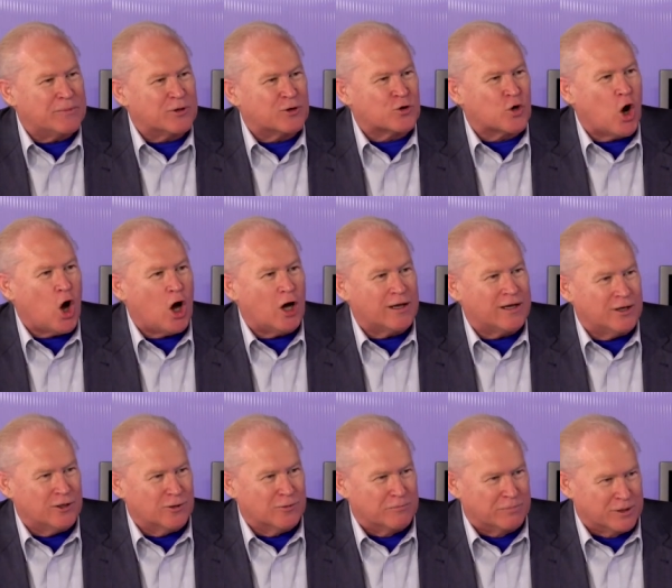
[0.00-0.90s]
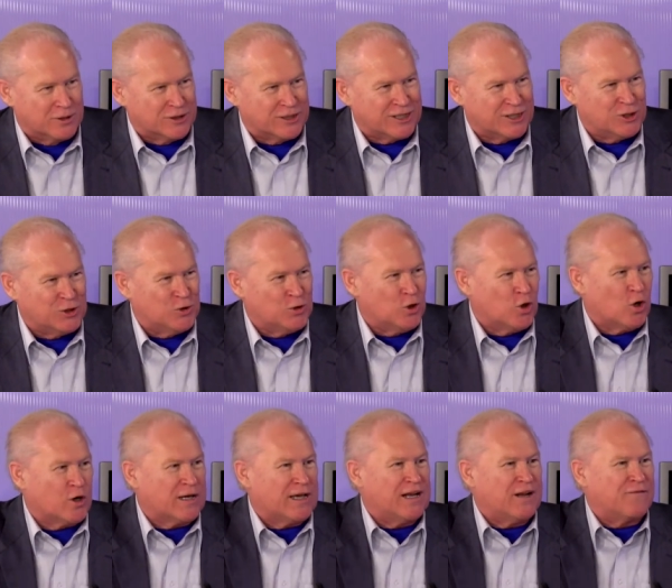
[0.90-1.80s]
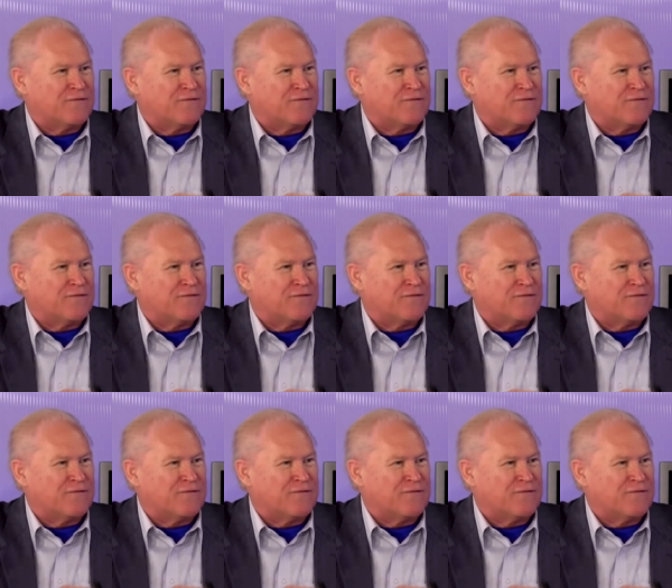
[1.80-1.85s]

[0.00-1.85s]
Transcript: the McGraw Hill building in New York and